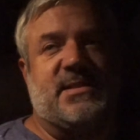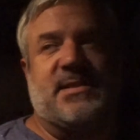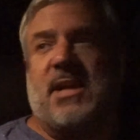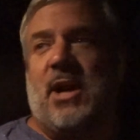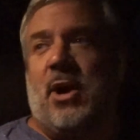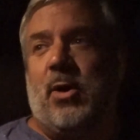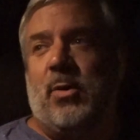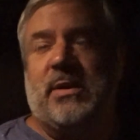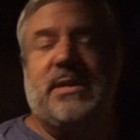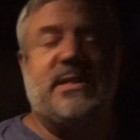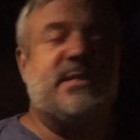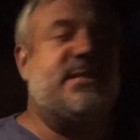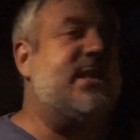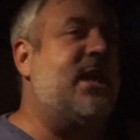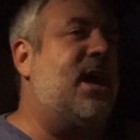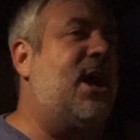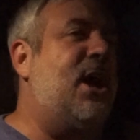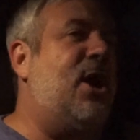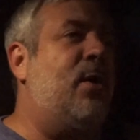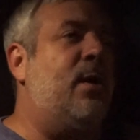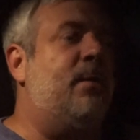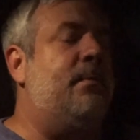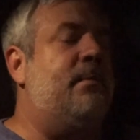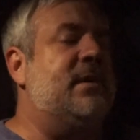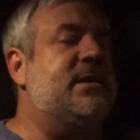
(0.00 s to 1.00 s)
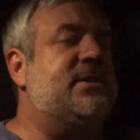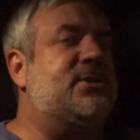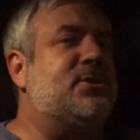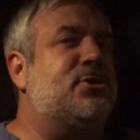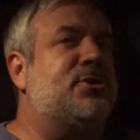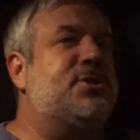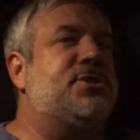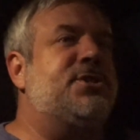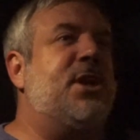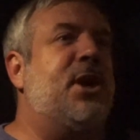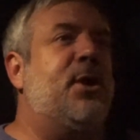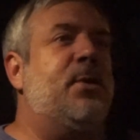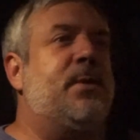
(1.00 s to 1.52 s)
So-and-so and Mr.
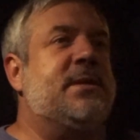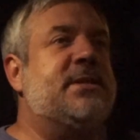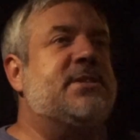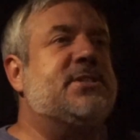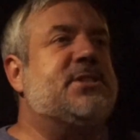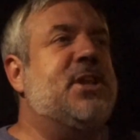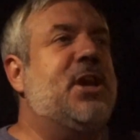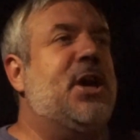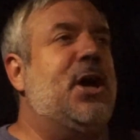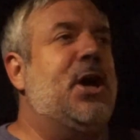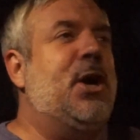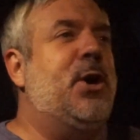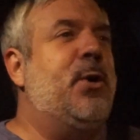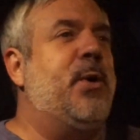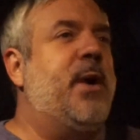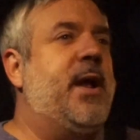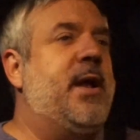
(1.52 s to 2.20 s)
So-and-so.